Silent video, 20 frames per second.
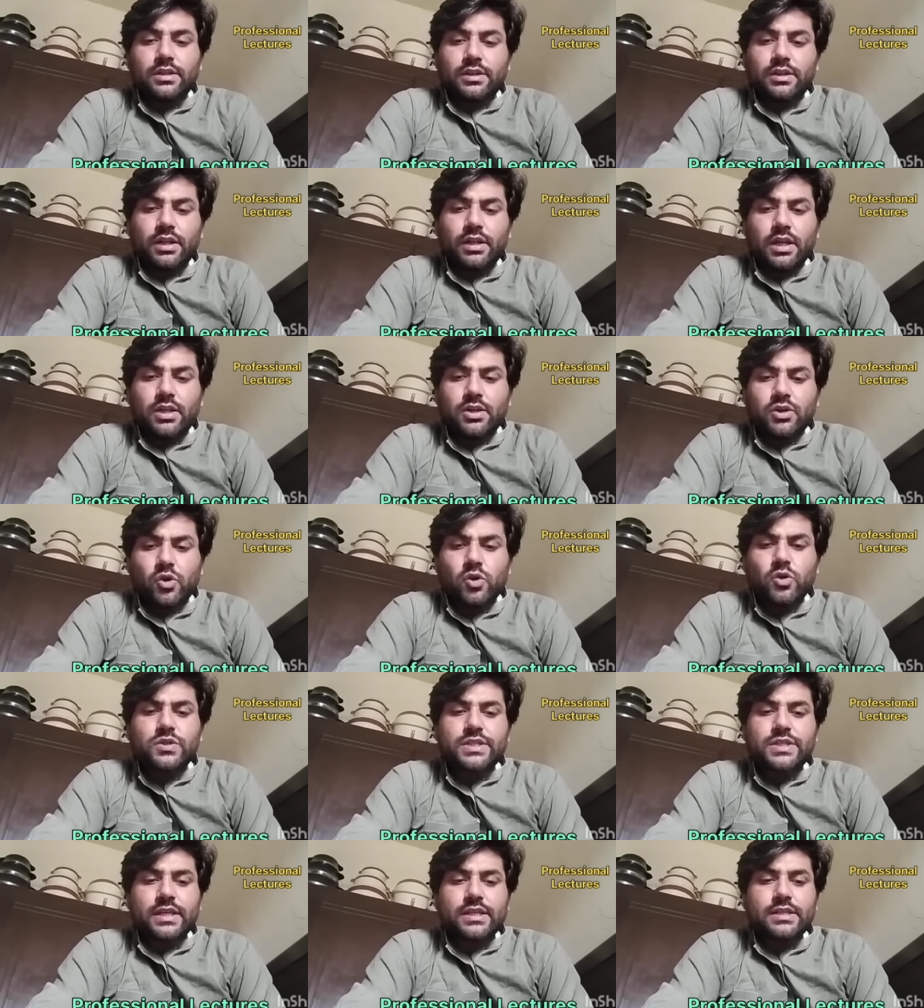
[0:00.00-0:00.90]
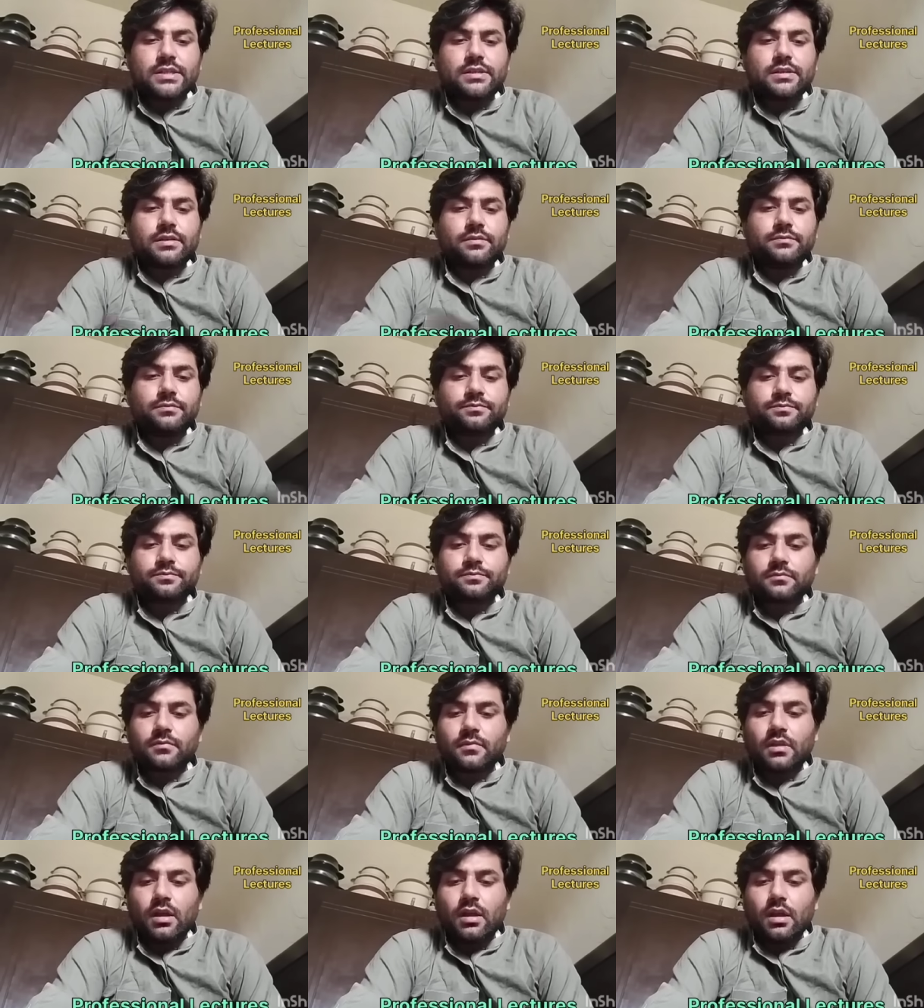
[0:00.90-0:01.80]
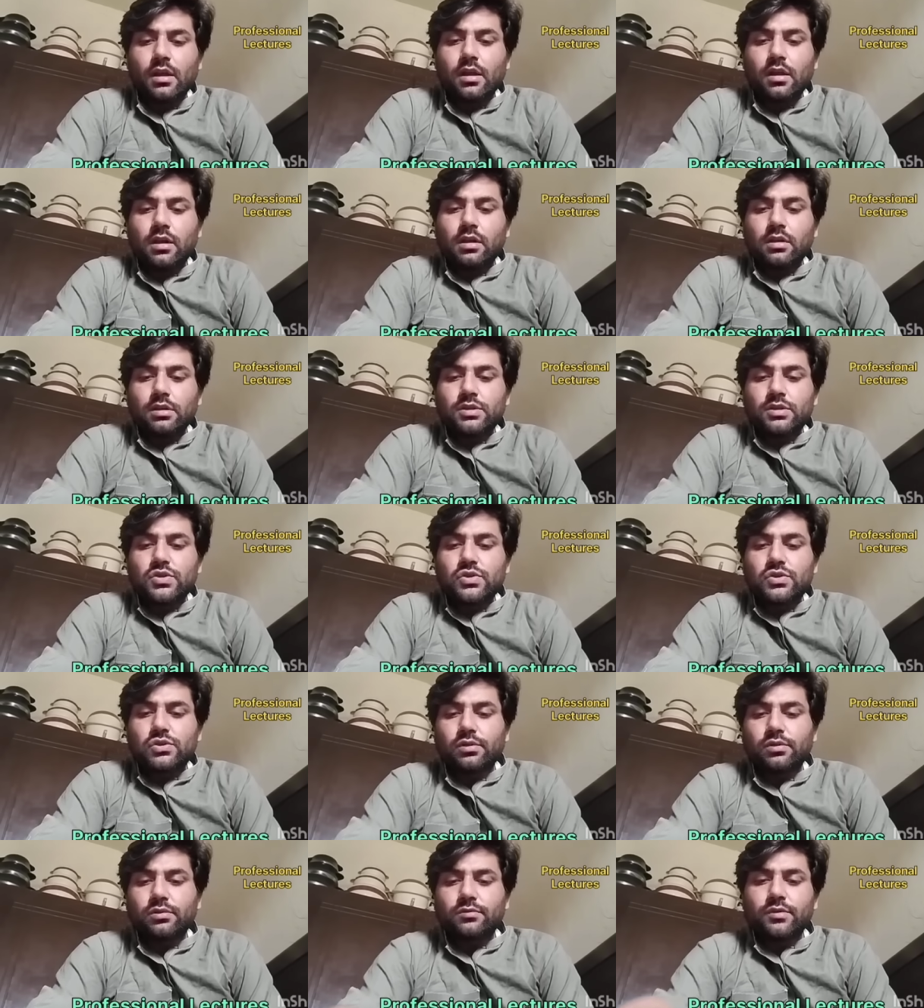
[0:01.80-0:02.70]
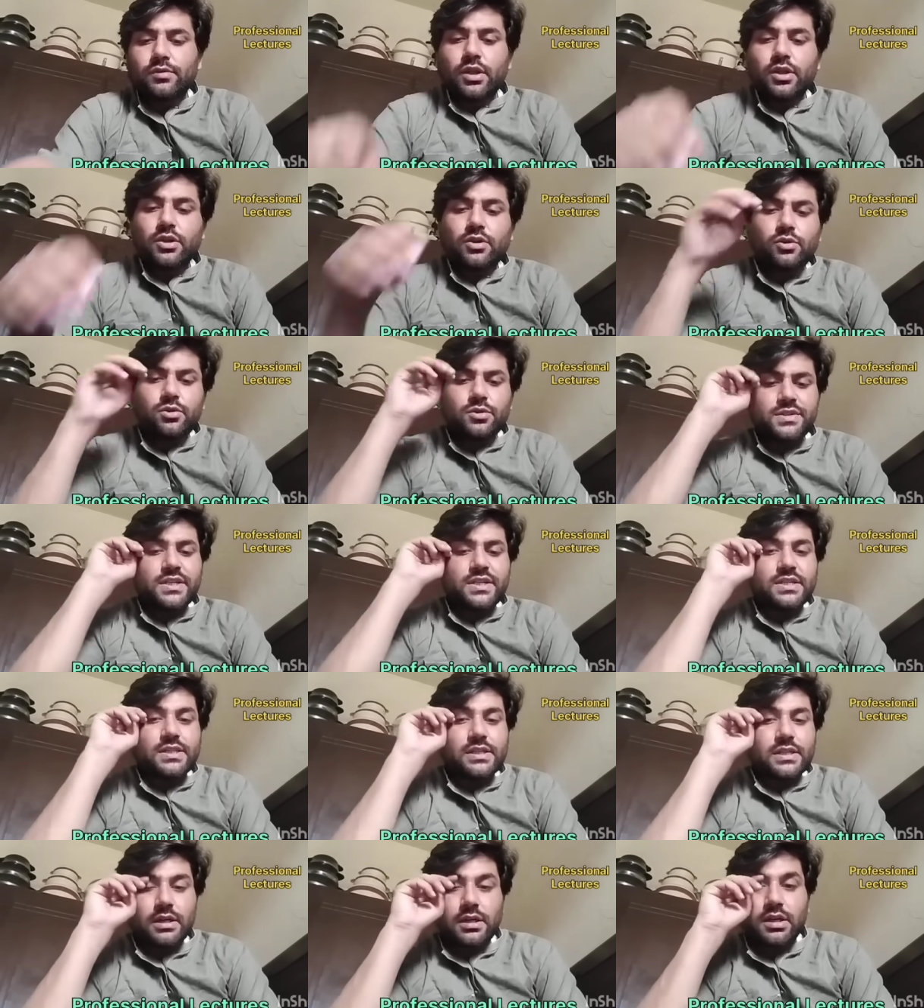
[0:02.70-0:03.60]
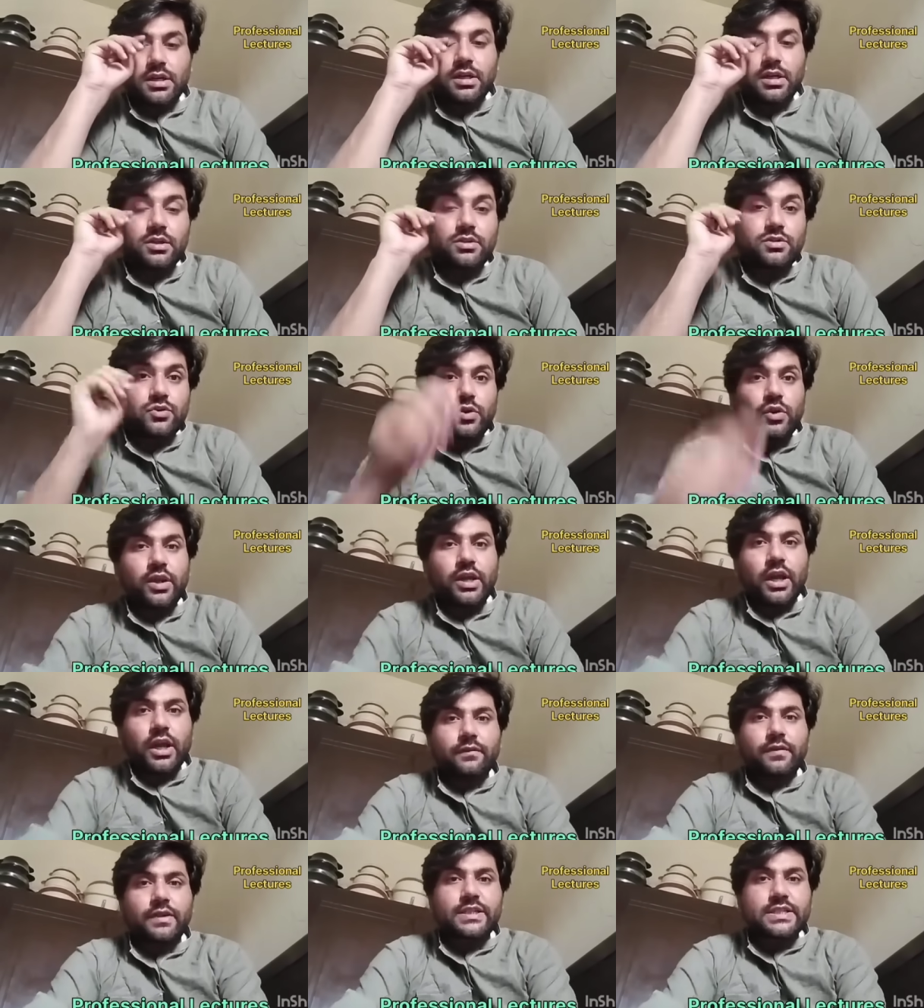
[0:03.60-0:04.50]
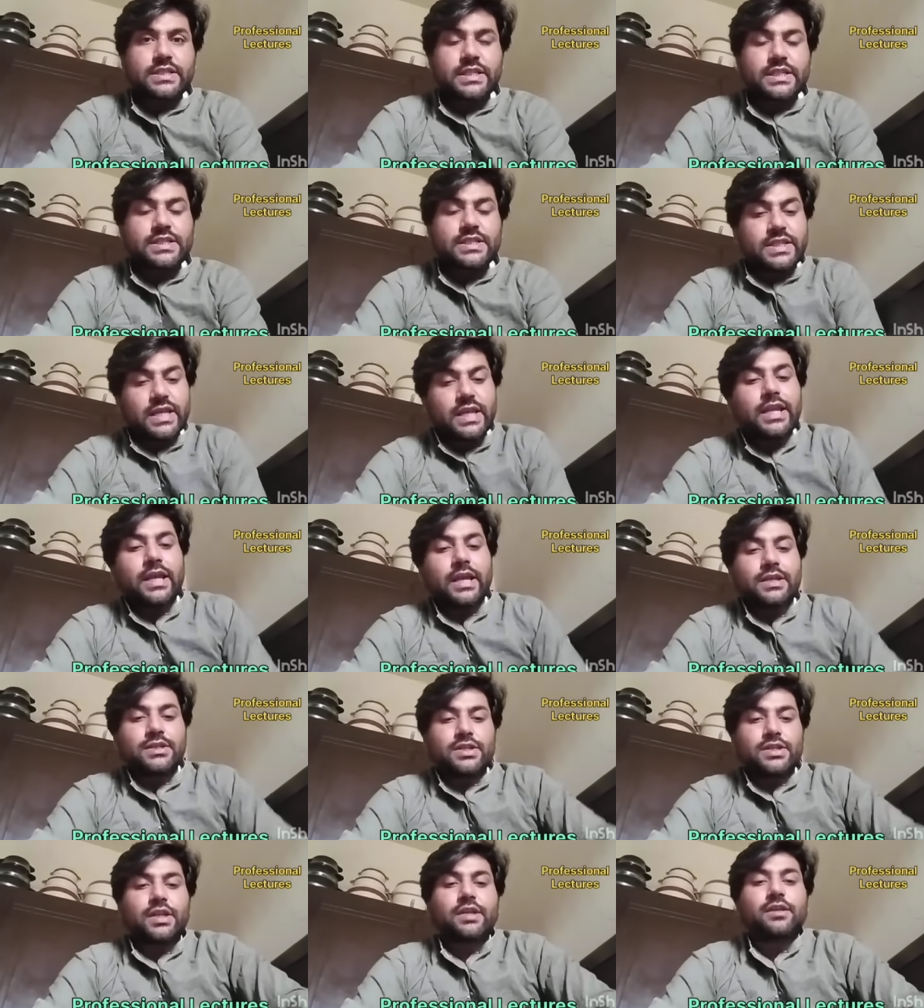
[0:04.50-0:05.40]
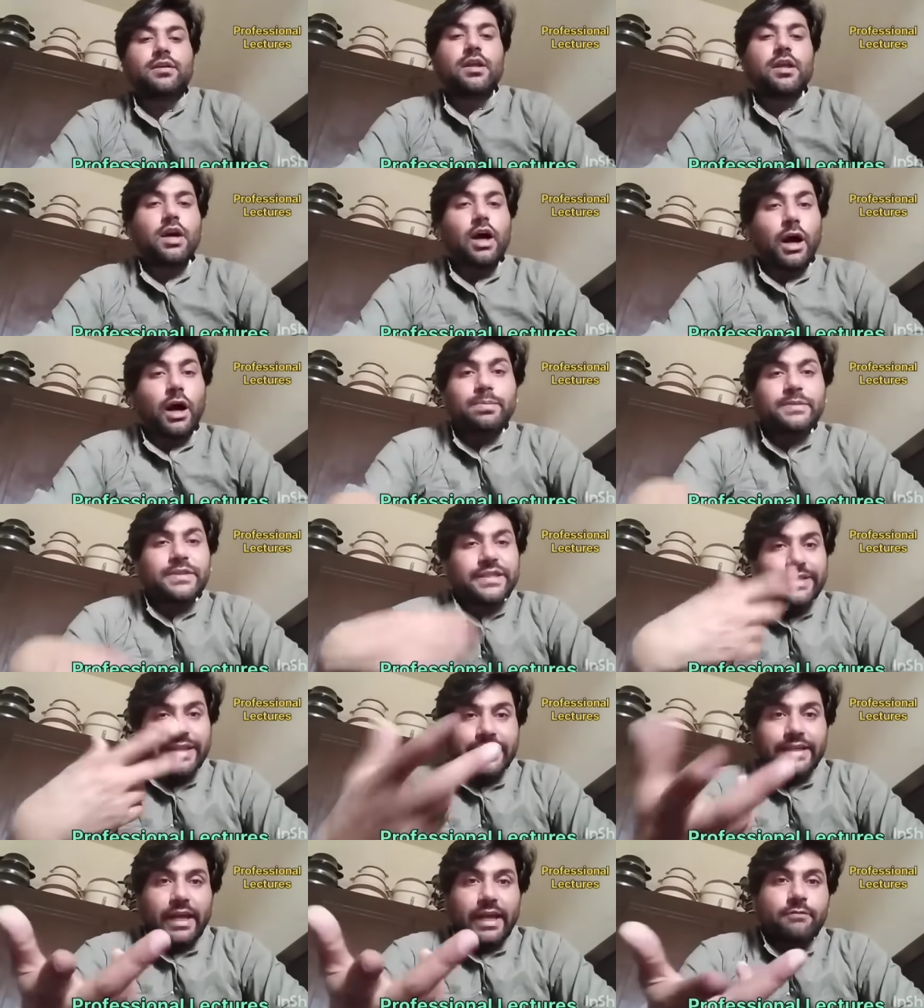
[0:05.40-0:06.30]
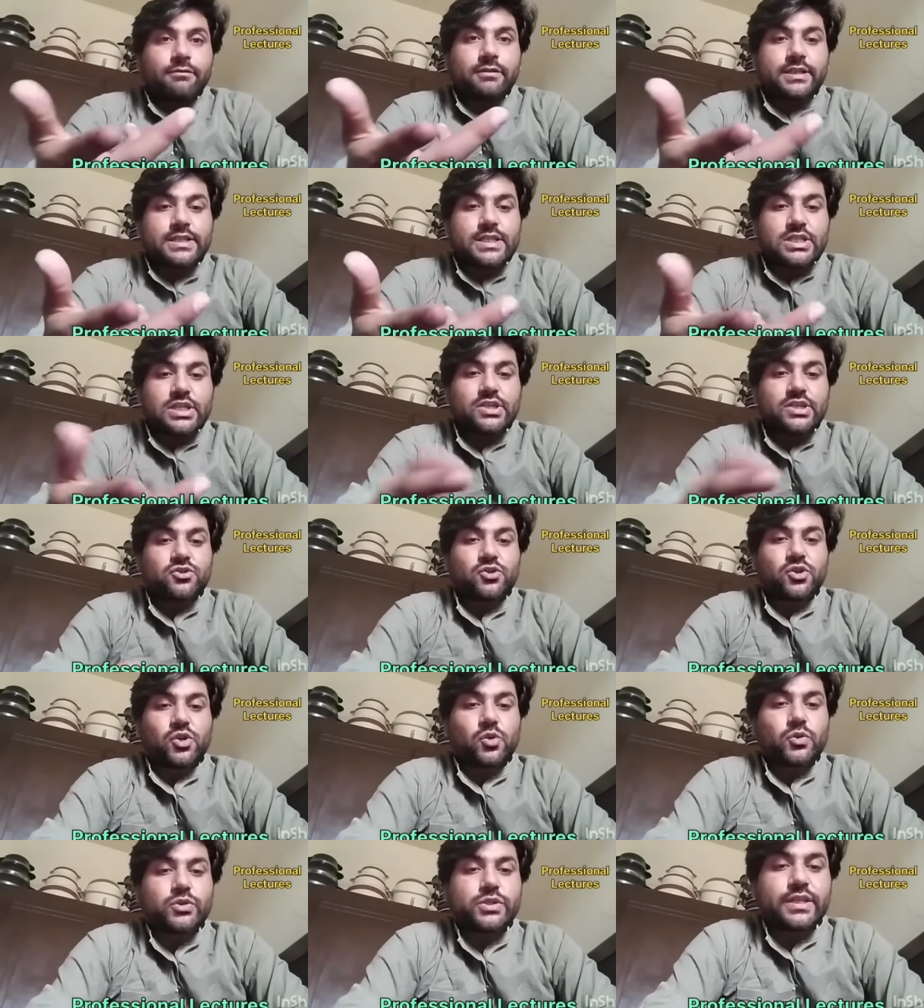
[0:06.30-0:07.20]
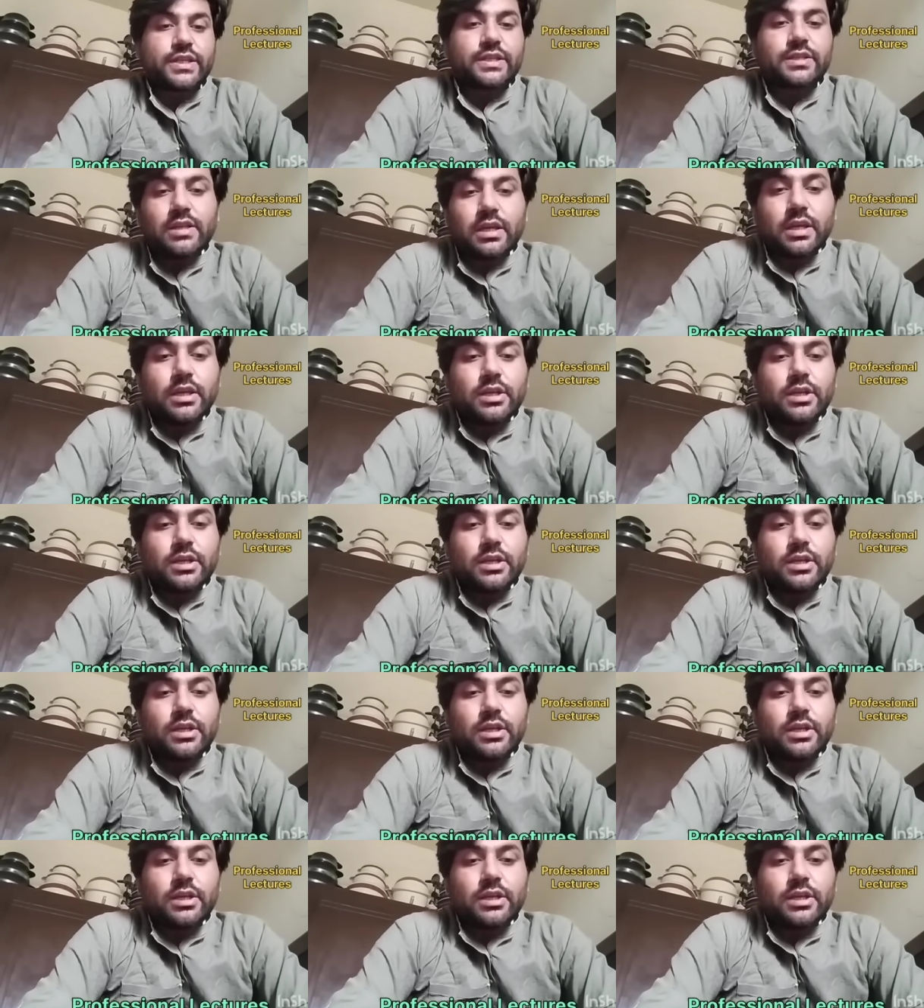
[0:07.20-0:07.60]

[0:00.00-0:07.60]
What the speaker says: necrosis. So necrosis, I will discuss cell injury. After that I will discuss necrosis.